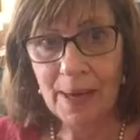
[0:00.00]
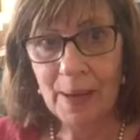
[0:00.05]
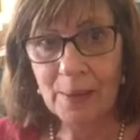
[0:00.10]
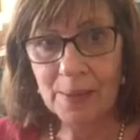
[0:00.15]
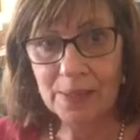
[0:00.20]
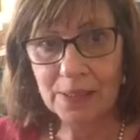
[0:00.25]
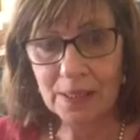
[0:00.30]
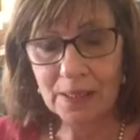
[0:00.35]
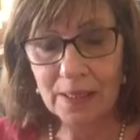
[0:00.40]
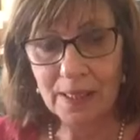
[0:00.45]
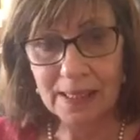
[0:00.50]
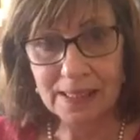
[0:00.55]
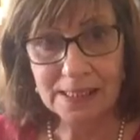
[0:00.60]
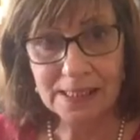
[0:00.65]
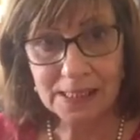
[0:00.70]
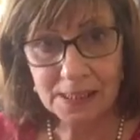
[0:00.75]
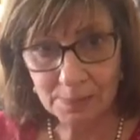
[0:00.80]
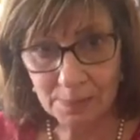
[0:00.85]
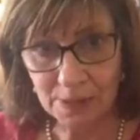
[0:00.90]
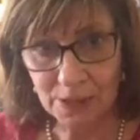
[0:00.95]
How was the
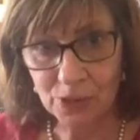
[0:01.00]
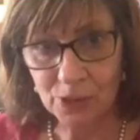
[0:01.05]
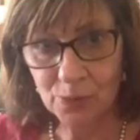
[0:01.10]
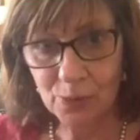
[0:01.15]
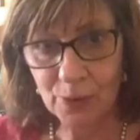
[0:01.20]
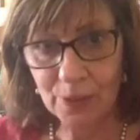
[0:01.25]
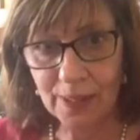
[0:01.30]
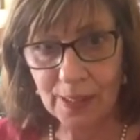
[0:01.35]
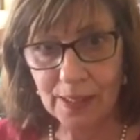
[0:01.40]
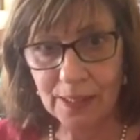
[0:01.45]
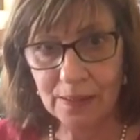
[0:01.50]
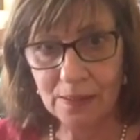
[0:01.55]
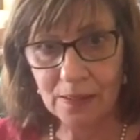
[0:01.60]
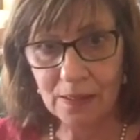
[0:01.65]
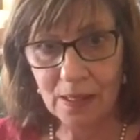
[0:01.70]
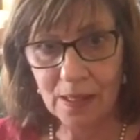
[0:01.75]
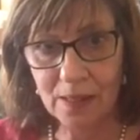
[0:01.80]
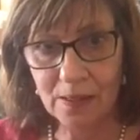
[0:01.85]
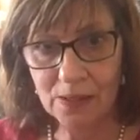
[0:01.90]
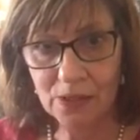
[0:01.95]
client's speech? Were they
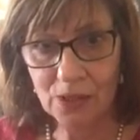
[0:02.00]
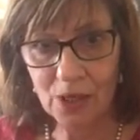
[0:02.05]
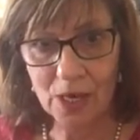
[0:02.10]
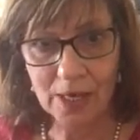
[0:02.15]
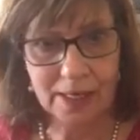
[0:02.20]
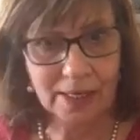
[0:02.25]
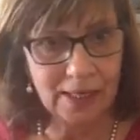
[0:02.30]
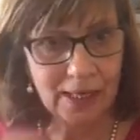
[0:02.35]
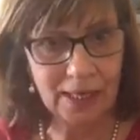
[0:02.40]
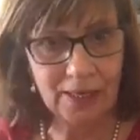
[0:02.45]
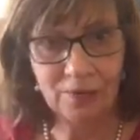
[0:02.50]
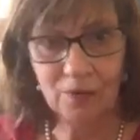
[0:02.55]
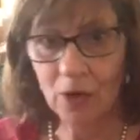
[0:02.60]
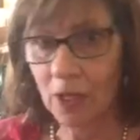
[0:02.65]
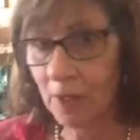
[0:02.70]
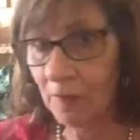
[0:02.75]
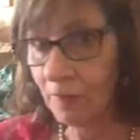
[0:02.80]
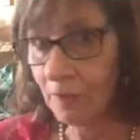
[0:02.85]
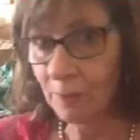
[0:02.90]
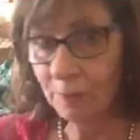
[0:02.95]
talking kind of
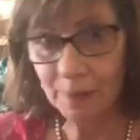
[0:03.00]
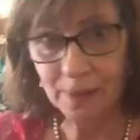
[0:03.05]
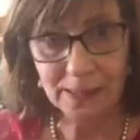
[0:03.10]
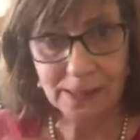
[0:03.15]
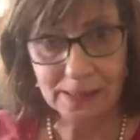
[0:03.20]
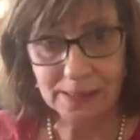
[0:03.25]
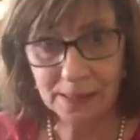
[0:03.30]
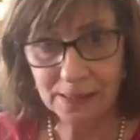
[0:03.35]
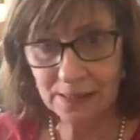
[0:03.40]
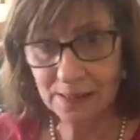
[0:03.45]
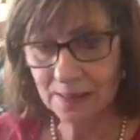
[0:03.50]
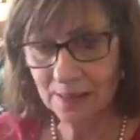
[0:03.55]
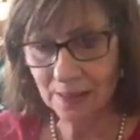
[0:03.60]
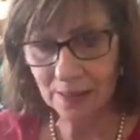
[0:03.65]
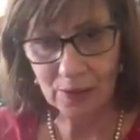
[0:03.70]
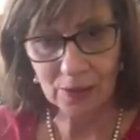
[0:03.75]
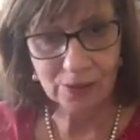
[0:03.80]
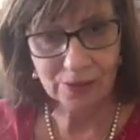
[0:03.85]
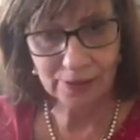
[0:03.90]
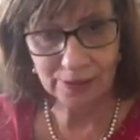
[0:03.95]
all over the place? They
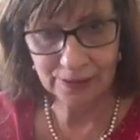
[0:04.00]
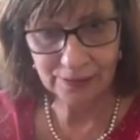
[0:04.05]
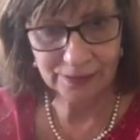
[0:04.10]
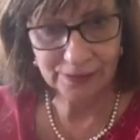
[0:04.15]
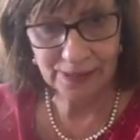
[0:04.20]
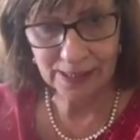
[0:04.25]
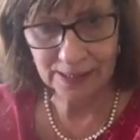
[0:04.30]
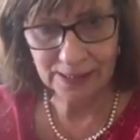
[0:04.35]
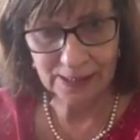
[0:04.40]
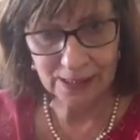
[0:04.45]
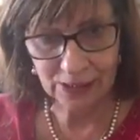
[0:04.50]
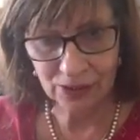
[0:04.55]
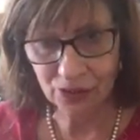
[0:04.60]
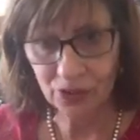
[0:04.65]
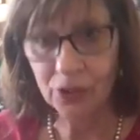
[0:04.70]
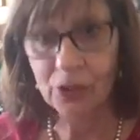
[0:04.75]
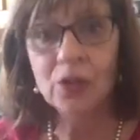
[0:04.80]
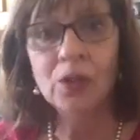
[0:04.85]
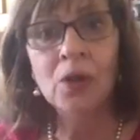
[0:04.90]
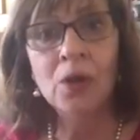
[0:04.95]
called it
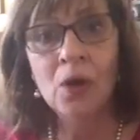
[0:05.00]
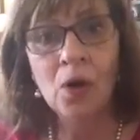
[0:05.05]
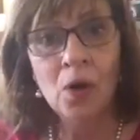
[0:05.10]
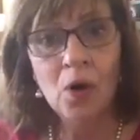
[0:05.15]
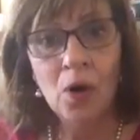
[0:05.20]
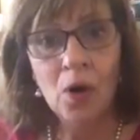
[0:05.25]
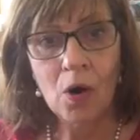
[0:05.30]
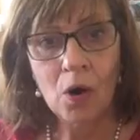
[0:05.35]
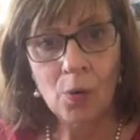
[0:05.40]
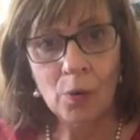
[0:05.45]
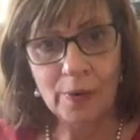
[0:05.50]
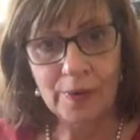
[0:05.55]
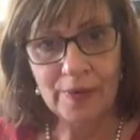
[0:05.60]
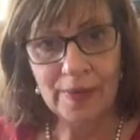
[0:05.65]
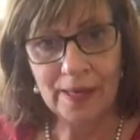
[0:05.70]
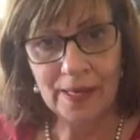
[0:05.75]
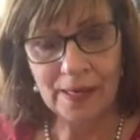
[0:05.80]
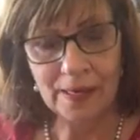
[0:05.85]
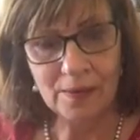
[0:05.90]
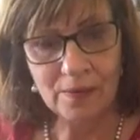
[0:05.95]
tangential, or were
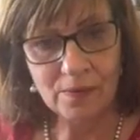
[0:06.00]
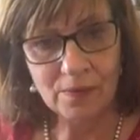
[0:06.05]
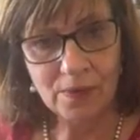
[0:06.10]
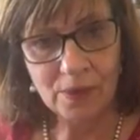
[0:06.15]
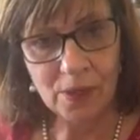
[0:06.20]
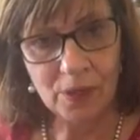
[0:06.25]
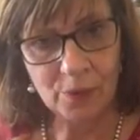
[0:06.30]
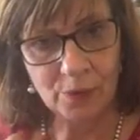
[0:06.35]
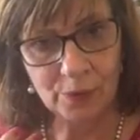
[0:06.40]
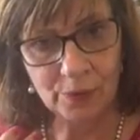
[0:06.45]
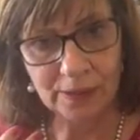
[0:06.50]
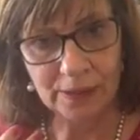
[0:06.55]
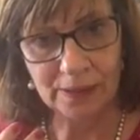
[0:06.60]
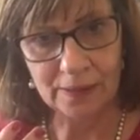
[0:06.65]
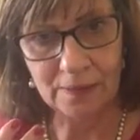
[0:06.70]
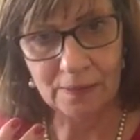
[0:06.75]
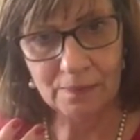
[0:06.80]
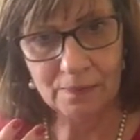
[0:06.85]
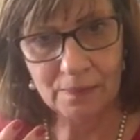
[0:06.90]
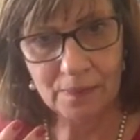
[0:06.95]
they,
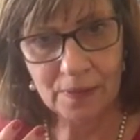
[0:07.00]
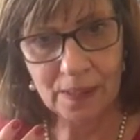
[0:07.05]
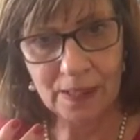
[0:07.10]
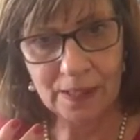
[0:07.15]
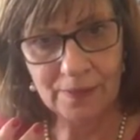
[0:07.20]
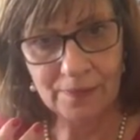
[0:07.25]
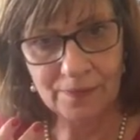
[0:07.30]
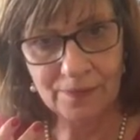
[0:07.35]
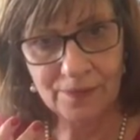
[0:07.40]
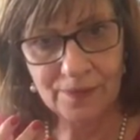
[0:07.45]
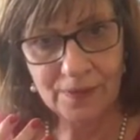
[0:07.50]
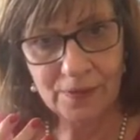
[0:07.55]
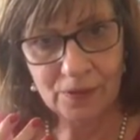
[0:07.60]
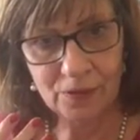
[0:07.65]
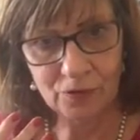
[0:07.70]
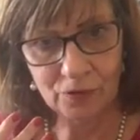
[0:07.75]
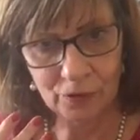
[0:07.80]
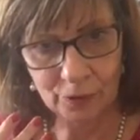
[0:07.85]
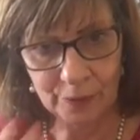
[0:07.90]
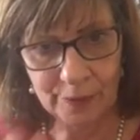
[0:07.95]
really kind of
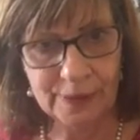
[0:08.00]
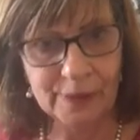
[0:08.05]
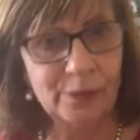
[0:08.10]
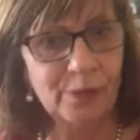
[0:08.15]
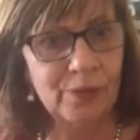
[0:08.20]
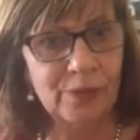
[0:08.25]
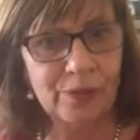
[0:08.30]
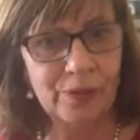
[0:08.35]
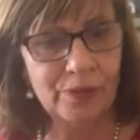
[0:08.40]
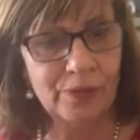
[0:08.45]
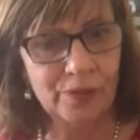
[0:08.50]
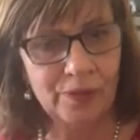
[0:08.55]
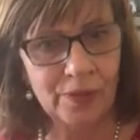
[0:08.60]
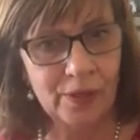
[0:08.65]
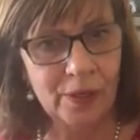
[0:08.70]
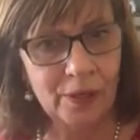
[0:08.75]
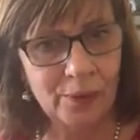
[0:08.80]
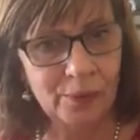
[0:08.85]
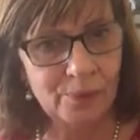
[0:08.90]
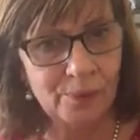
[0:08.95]
congruent with,
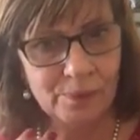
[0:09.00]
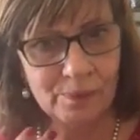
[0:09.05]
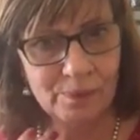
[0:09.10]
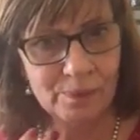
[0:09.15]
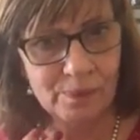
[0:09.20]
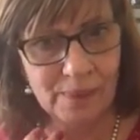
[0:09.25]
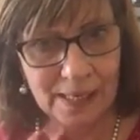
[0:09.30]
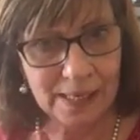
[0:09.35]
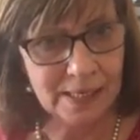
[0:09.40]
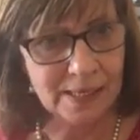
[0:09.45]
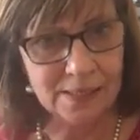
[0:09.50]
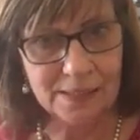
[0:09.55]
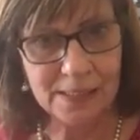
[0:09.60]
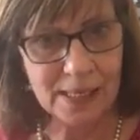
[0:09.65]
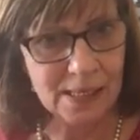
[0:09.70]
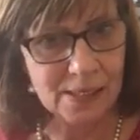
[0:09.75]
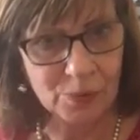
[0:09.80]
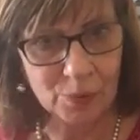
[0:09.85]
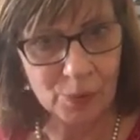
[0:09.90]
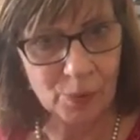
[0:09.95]
making
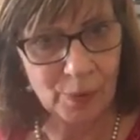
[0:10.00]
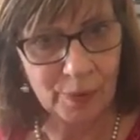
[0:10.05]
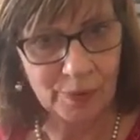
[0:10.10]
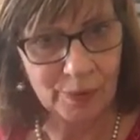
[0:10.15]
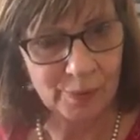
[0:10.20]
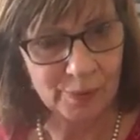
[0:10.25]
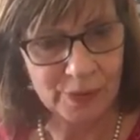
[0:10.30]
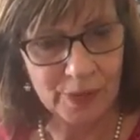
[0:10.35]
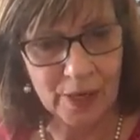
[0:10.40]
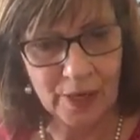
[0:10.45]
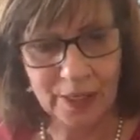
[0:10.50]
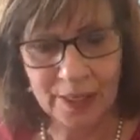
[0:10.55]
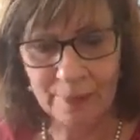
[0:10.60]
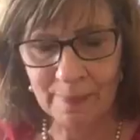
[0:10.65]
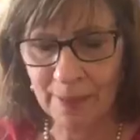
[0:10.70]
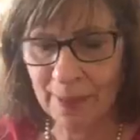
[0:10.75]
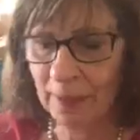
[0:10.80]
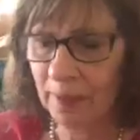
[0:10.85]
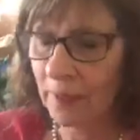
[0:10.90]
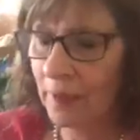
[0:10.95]
sense with what they were talking
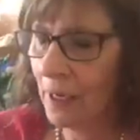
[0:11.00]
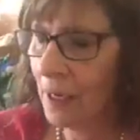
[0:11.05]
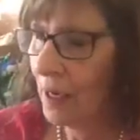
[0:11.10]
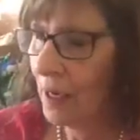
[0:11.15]
about?